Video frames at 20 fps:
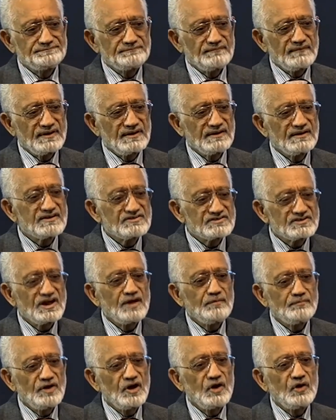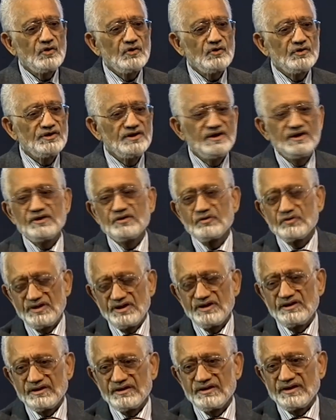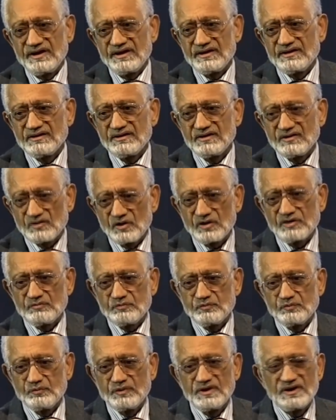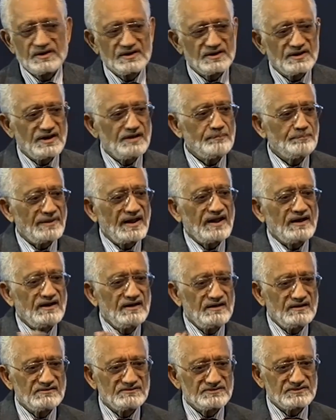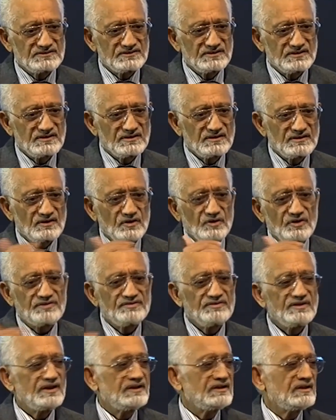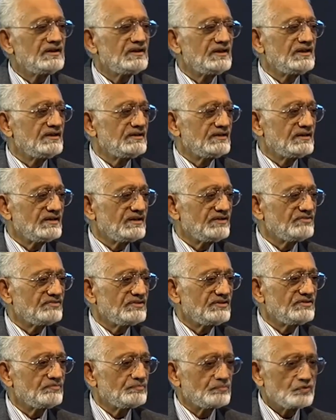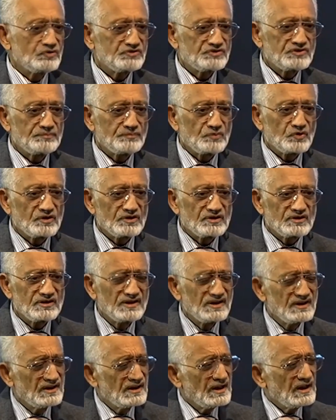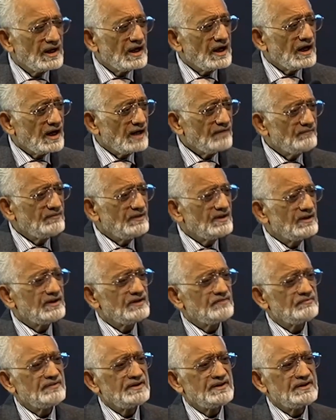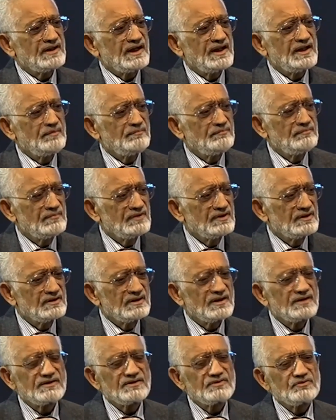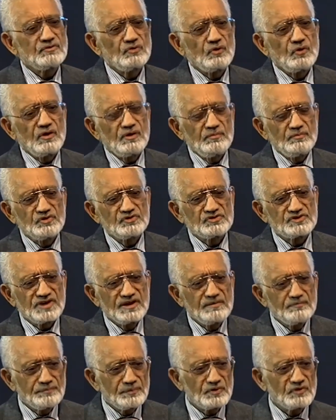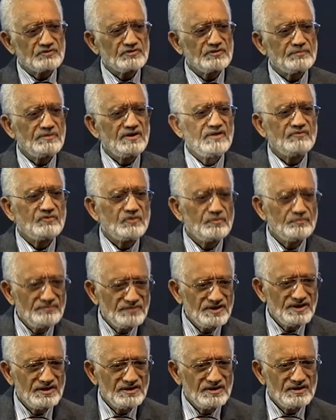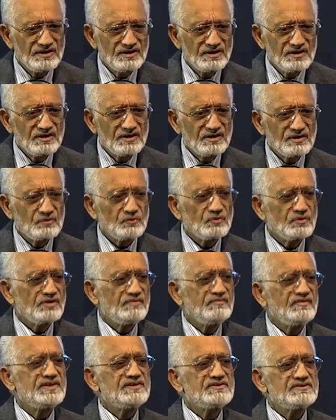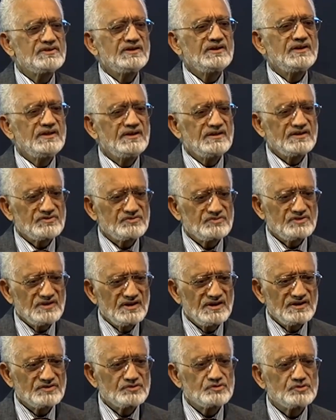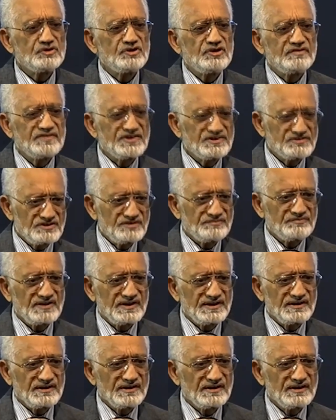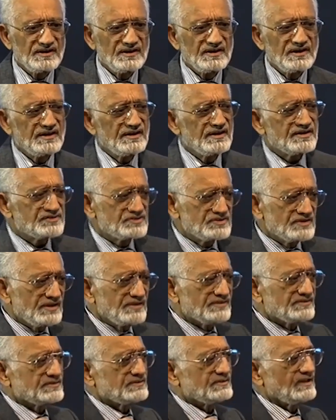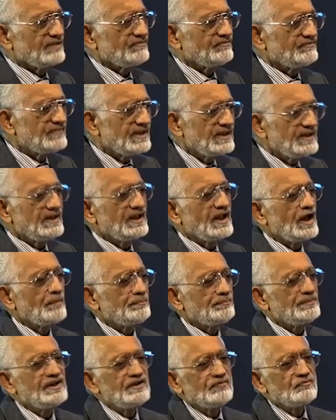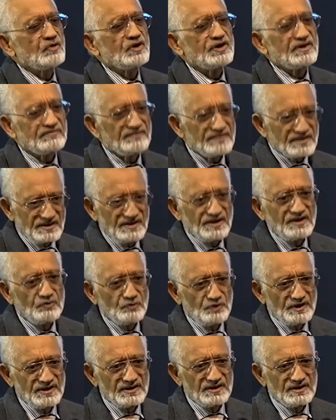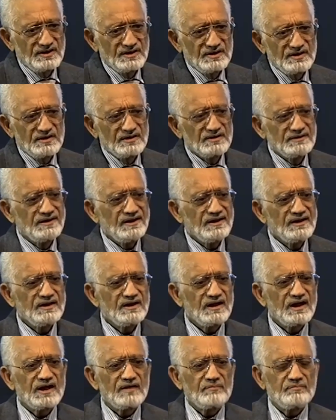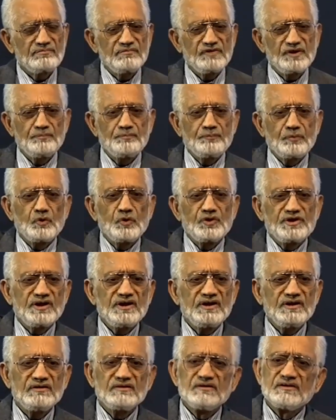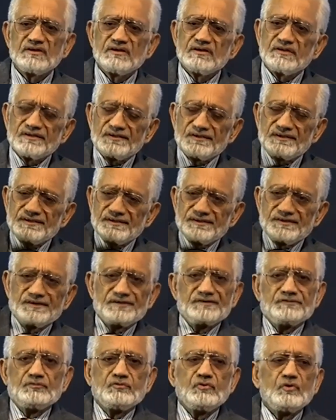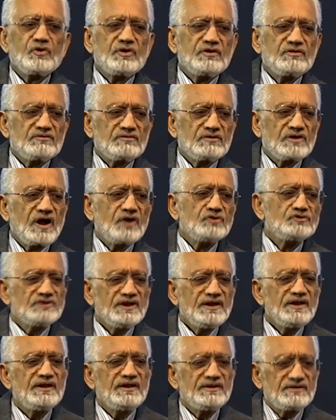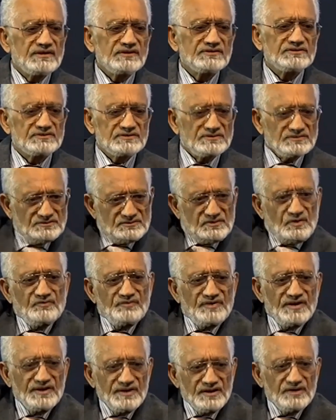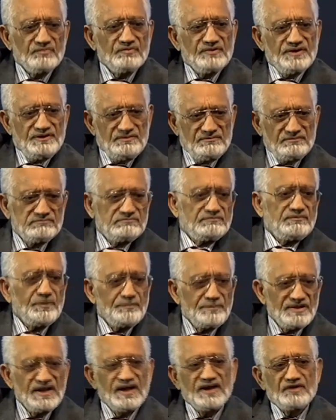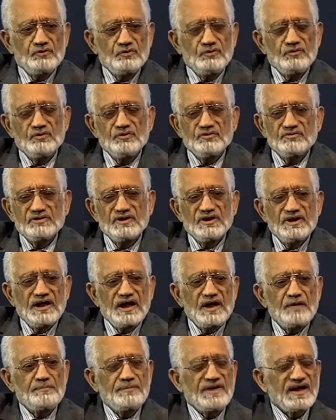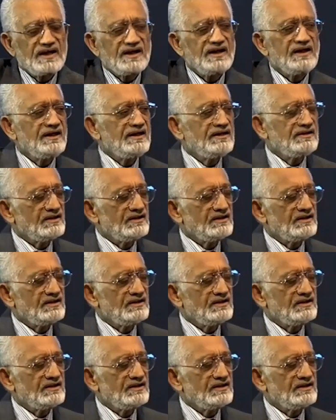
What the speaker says: they somehow need to integrate, not work in parallels. Horizontal integration is most important. I've learned with time that it is almost impossible for me to convince an industrialist to diversify. Industrialists are very happy in whatever they are doing. They are importing 4,000 liters of a liquid, maybe lactulose, and packing it in